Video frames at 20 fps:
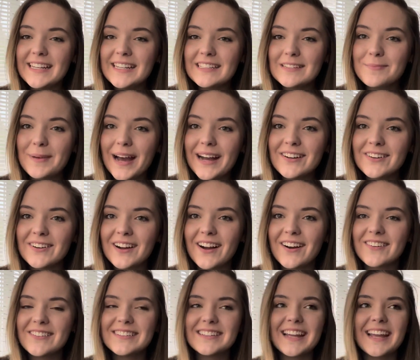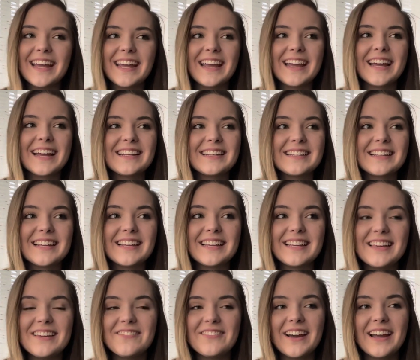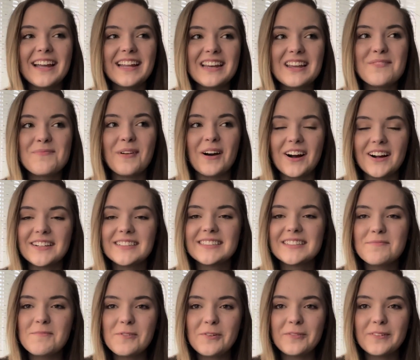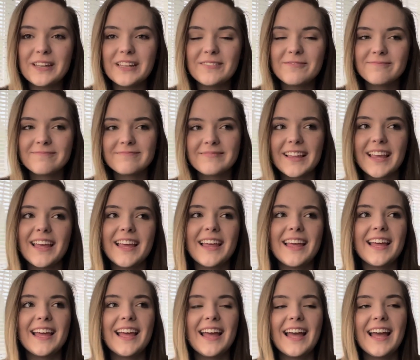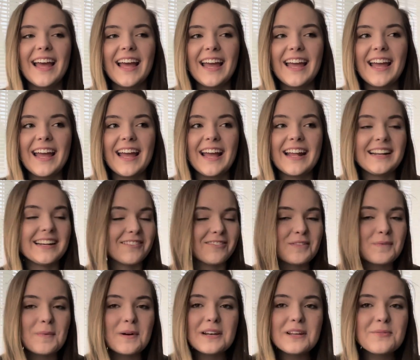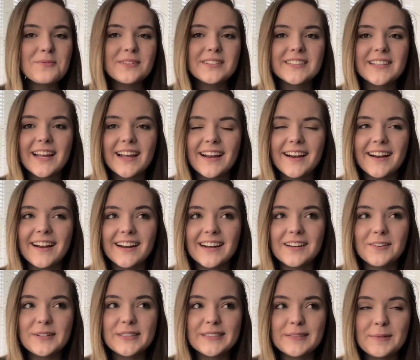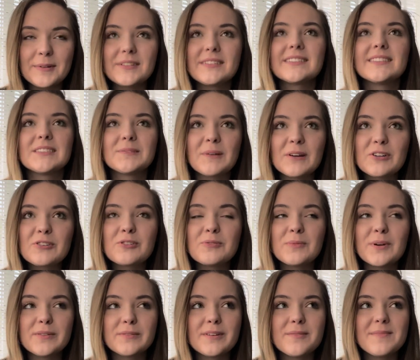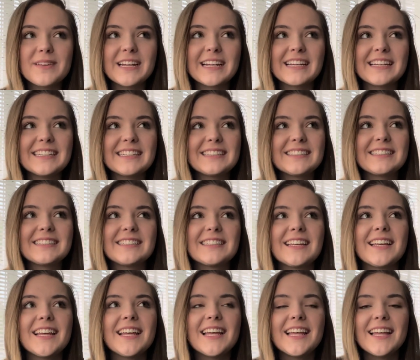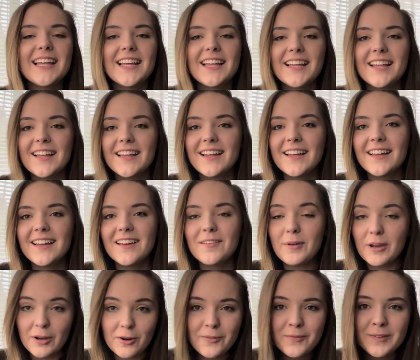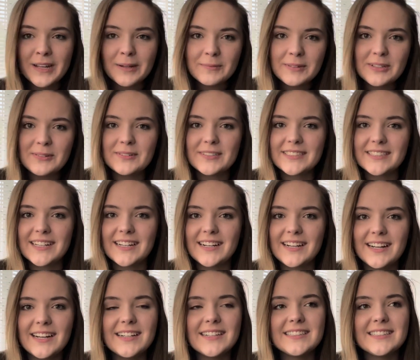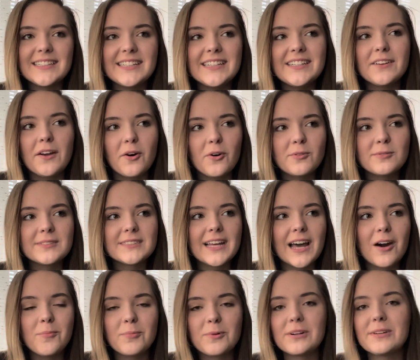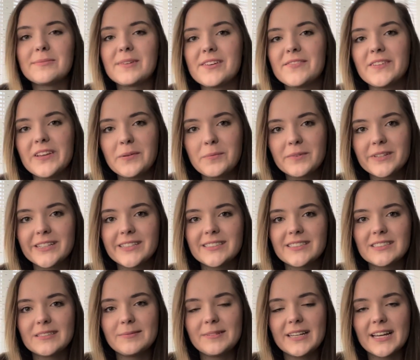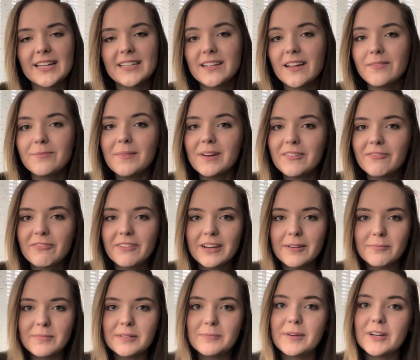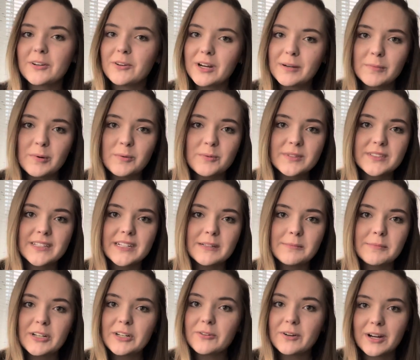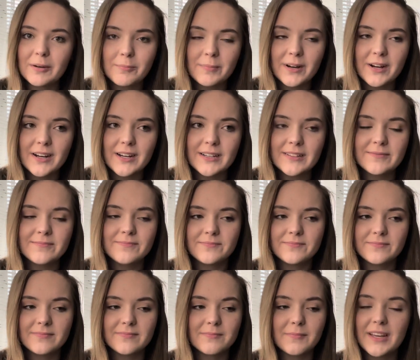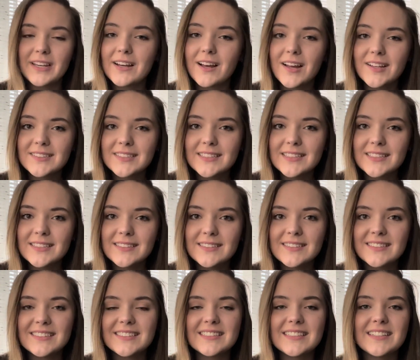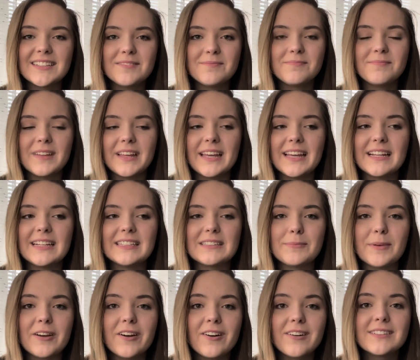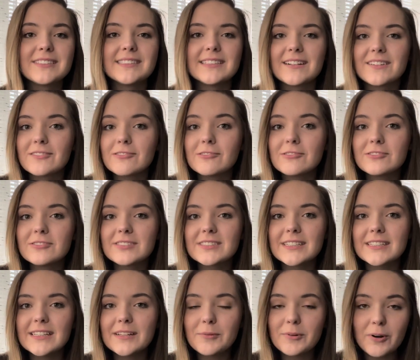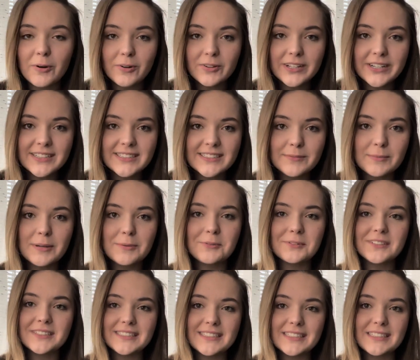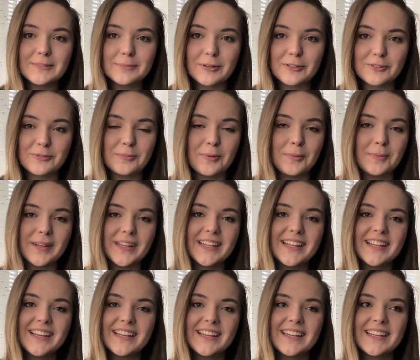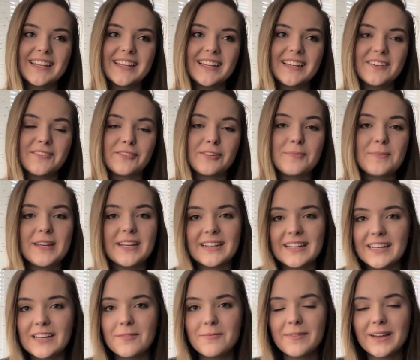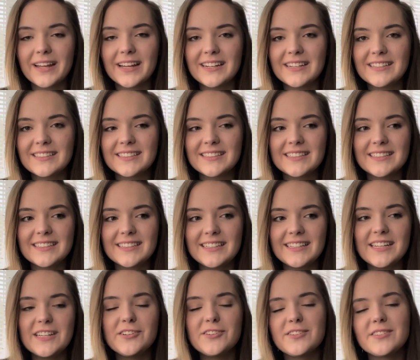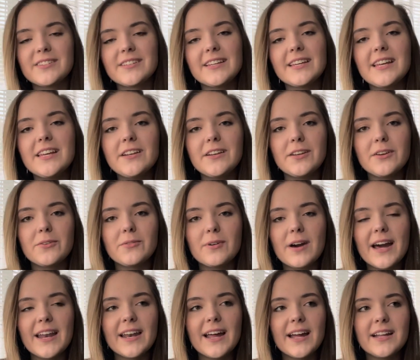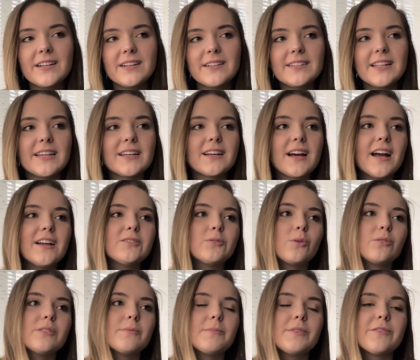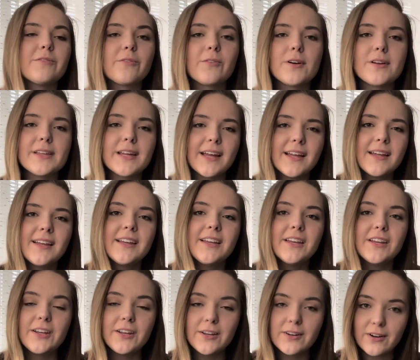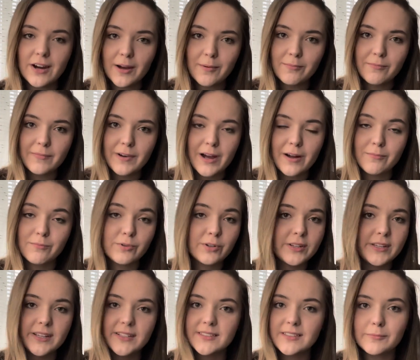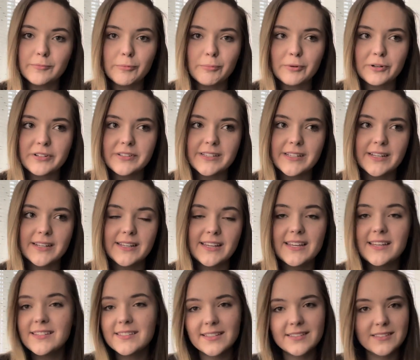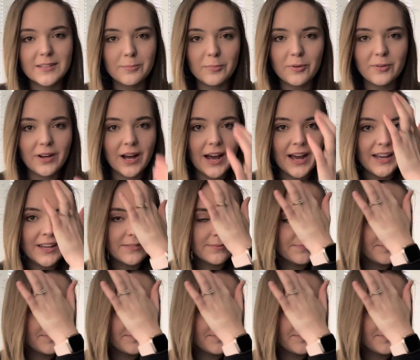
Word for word: in the background and he went and he paused the movie and everybody was there and it was the most special moment because my whole family was there and he knows how important my family is to me. I love my family. My grandma was there, my grandpa, my cousins, and my aunts and uncles and they were all there to be able to see the special moment for me and him and he just he knew and I like I told him before that you know I'm I'm really a simple person he's a simple guy